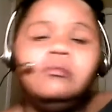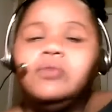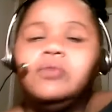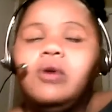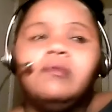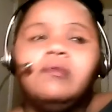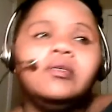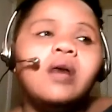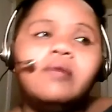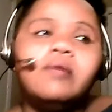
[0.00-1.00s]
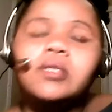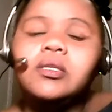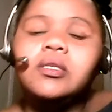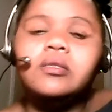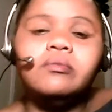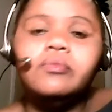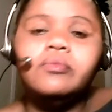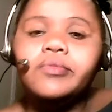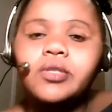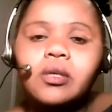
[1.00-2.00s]
you know, have a little conversation
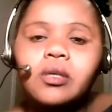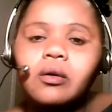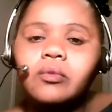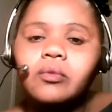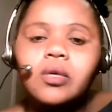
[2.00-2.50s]
with y'all